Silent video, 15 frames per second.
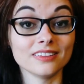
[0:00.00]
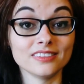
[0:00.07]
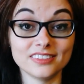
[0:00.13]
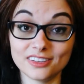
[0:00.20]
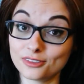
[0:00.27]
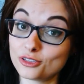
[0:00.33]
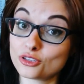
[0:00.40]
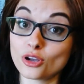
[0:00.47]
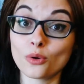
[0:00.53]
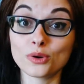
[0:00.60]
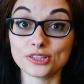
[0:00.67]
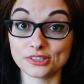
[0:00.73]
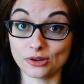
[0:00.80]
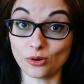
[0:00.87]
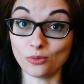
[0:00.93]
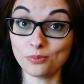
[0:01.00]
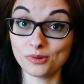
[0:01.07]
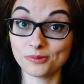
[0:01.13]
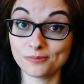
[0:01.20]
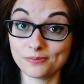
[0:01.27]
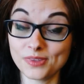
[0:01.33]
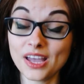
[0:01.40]
there is always hope,
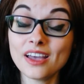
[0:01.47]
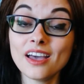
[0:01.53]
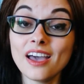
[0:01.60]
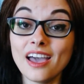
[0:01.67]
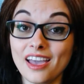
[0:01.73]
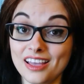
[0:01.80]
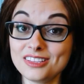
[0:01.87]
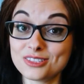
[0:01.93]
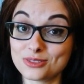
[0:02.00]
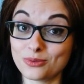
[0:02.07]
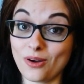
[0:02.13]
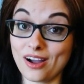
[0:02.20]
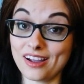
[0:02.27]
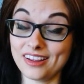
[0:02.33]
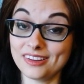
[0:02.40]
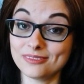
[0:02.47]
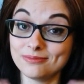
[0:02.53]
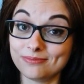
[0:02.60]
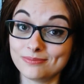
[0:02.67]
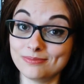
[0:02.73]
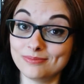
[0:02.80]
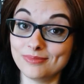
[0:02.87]
hence why
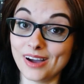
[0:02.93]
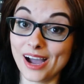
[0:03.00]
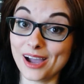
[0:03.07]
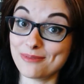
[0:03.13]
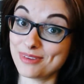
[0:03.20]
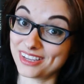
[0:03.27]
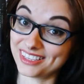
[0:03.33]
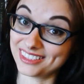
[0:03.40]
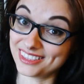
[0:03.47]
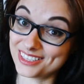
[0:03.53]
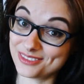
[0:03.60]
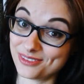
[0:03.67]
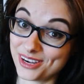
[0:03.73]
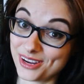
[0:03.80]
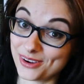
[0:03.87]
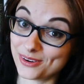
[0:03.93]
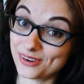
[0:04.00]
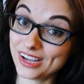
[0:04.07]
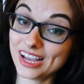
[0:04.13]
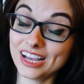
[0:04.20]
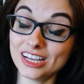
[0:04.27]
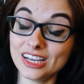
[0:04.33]
I'm making this video.
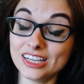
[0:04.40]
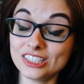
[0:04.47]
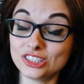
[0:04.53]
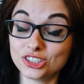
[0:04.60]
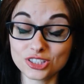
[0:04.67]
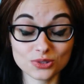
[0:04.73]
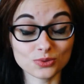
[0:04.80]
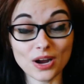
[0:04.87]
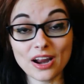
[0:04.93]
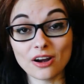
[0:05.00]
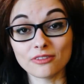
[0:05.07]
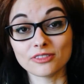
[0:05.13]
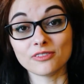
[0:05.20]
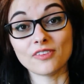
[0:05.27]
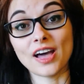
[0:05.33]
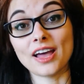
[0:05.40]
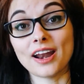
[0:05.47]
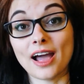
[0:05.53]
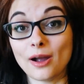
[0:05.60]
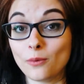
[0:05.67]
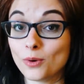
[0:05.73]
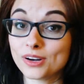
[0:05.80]
Just right off the bat,
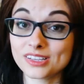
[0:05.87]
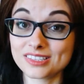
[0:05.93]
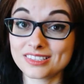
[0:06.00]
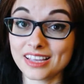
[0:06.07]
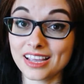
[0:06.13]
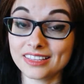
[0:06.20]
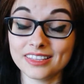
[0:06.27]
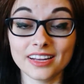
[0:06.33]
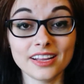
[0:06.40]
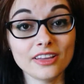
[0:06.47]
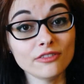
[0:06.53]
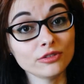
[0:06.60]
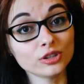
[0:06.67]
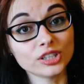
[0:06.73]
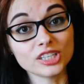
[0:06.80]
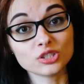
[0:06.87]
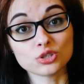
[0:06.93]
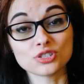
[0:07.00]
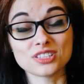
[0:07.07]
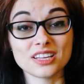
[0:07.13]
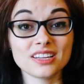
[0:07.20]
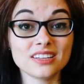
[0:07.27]
I want to say that if you're
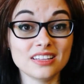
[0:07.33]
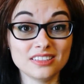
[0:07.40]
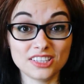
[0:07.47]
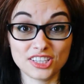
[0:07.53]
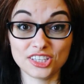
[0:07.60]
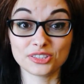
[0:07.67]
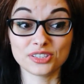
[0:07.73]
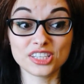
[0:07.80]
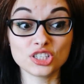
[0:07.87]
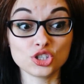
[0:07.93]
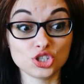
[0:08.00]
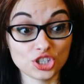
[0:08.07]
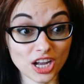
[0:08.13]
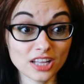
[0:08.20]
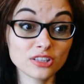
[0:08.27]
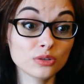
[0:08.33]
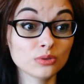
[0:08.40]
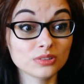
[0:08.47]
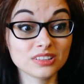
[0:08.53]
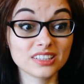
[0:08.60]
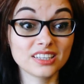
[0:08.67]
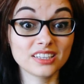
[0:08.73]
interested in hearing
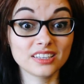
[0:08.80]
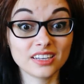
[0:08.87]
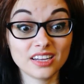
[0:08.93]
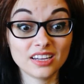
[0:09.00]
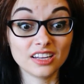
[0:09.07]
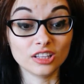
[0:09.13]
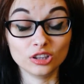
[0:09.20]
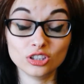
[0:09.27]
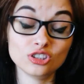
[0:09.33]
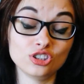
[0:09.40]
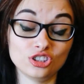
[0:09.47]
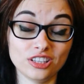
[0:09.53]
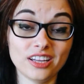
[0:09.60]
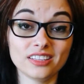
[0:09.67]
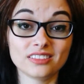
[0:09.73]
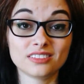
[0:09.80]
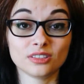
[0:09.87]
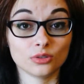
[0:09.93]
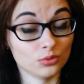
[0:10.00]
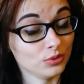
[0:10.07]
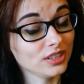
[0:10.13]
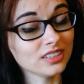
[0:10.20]
genuinely, legit,
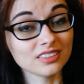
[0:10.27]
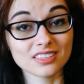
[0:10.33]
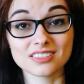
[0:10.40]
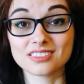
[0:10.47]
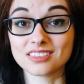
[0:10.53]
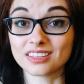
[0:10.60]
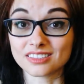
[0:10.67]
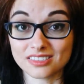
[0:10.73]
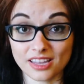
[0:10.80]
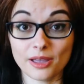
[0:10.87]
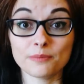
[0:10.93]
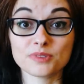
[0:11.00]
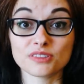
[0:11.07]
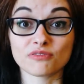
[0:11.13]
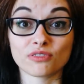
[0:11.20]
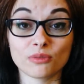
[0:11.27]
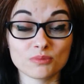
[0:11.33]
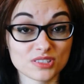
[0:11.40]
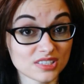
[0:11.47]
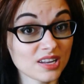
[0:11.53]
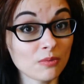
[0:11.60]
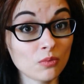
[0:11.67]
realistic tips from
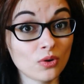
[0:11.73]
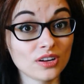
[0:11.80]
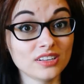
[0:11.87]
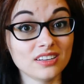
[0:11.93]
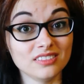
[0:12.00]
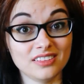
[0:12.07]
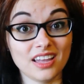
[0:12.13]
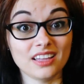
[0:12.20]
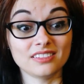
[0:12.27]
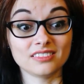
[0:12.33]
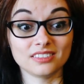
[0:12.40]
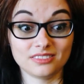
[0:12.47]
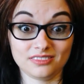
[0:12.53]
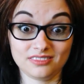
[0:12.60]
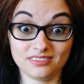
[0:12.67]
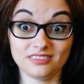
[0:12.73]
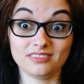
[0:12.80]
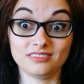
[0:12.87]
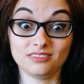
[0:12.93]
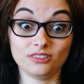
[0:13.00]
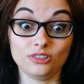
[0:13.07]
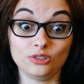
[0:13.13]
someone that,
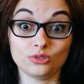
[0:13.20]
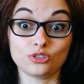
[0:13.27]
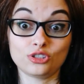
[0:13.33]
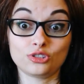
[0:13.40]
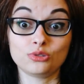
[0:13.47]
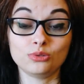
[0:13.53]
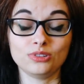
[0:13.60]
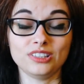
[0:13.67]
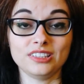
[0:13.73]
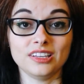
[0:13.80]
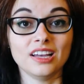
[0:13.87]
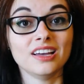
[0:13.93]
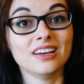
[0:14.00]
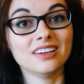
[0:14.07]
yours truly,